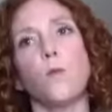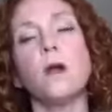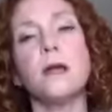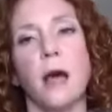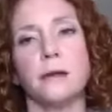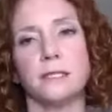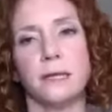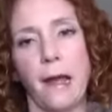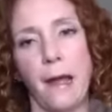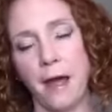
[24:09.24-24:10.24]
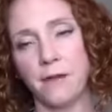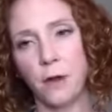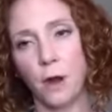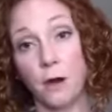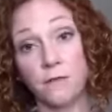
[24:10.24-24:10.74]
workouts that I have
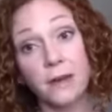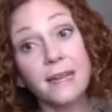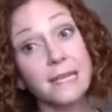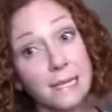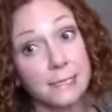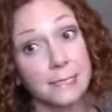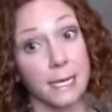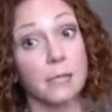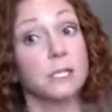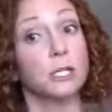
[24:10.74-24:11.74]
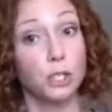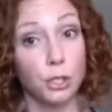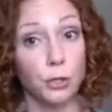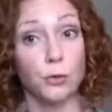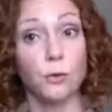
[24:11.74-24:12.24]
are very easy to
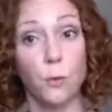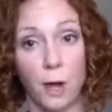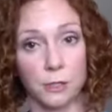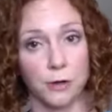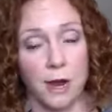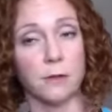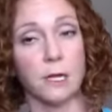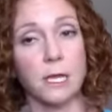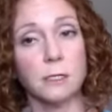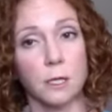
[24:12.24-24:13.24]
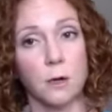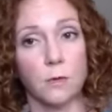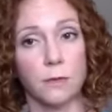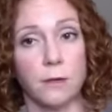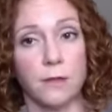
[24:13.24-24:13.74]
do while traveling.
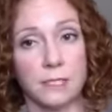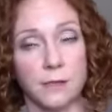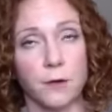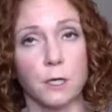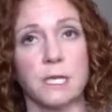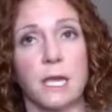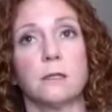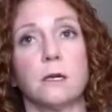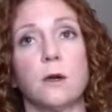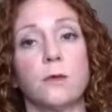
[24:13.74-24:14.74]
So that's the first thing.